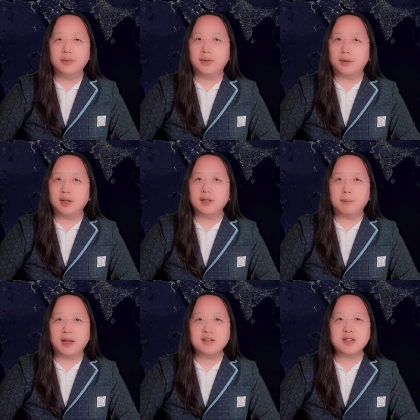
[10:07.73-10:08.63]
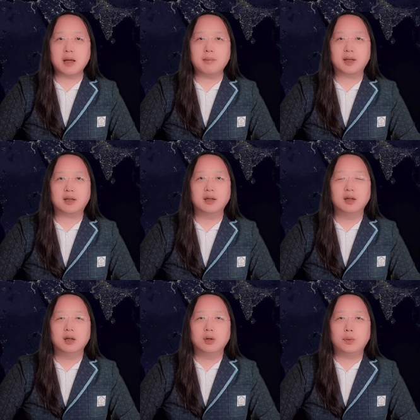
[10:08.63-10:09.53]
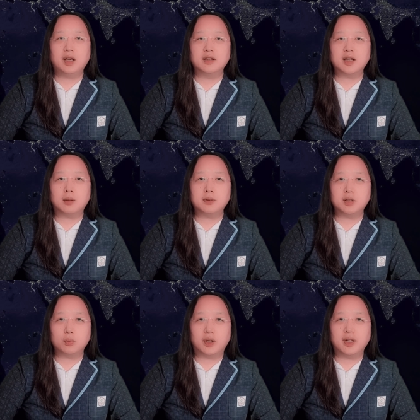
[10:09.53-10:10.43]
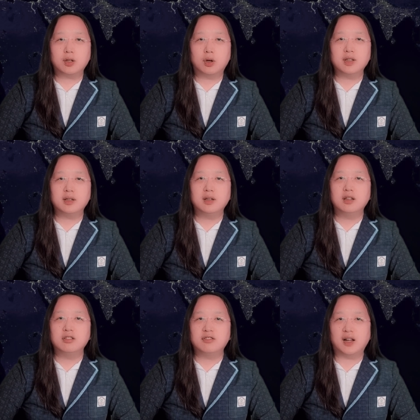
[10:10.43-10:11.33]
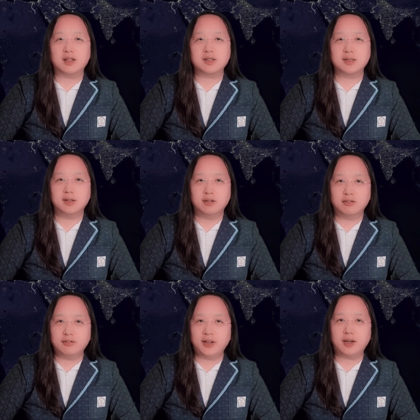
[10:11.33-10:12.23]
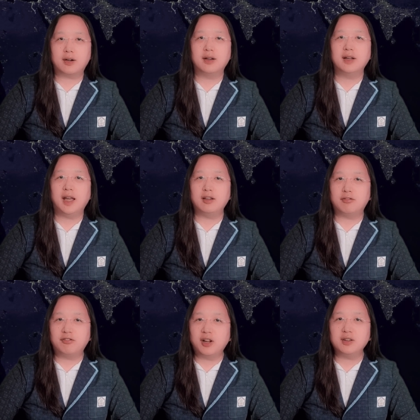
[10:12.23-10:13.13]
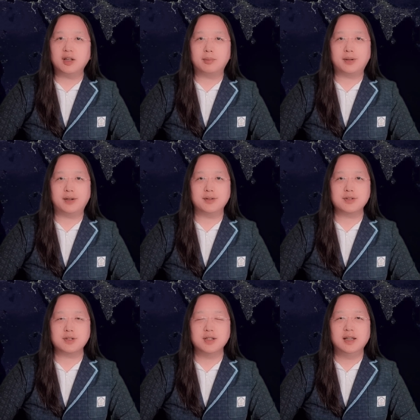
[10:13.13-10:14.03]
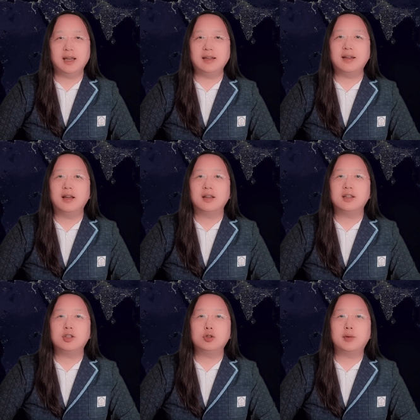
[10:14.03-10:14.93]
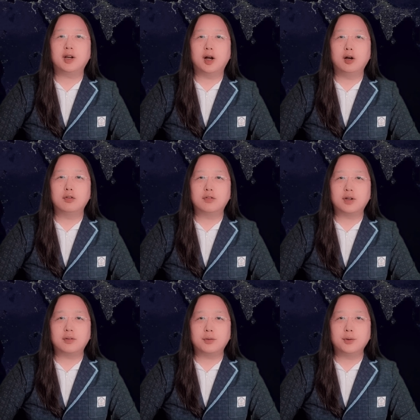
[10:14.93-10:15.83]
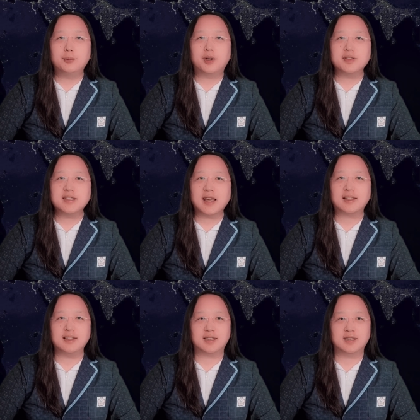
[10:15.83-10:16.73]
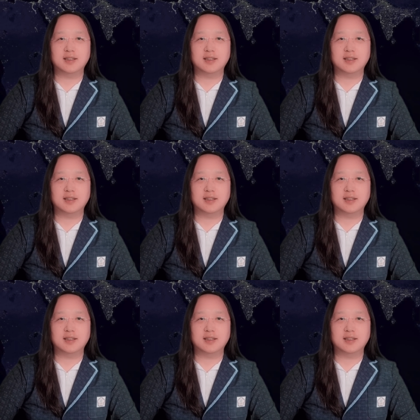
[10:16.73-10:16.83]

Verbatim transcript: During the pandemic, we adopted what I call a fast, fair, and fun approach and a humor over rumor tactic